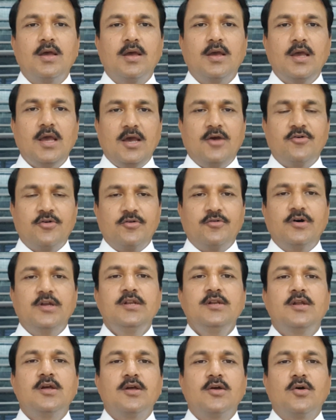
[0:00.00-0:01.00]
Hey
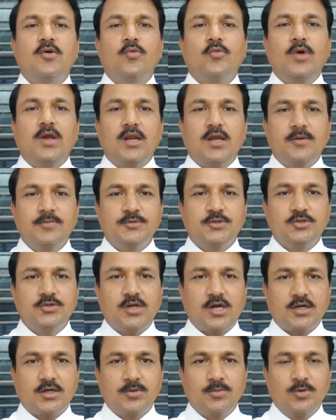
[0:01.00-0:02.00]
everyone, welcome to
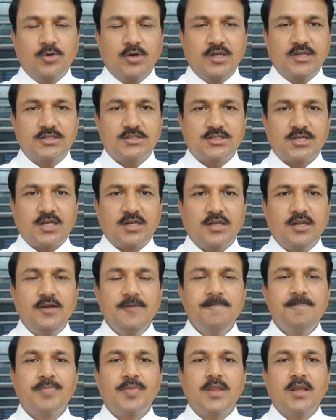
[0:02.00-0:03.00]
Doctor Mungli's
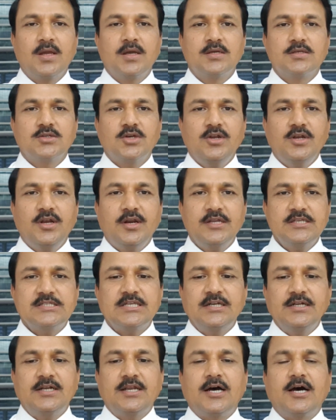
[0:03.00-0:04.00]
channel. So, in
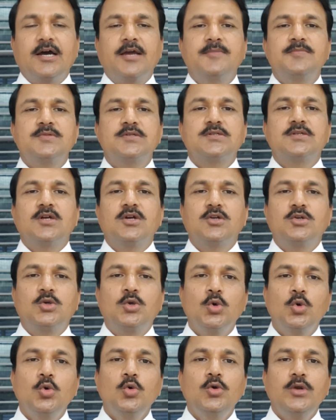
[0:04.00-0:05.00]
recent times,
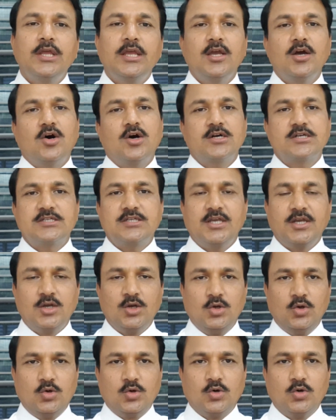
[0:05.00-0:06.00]
two
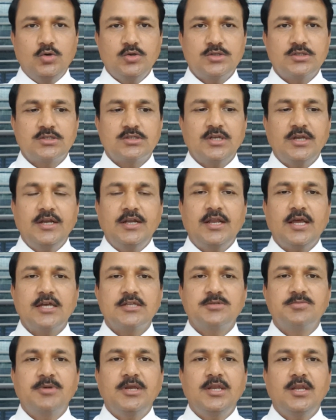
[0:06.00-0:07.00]
deoxyglucose, it
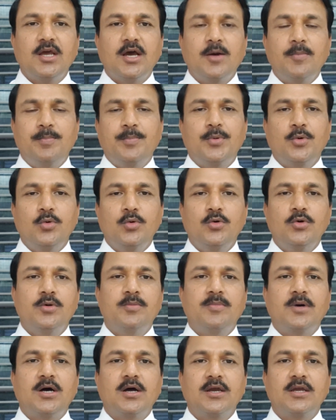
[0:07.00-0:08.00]
has been
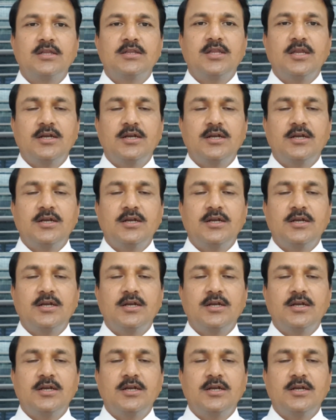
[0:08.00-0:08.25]
approved by the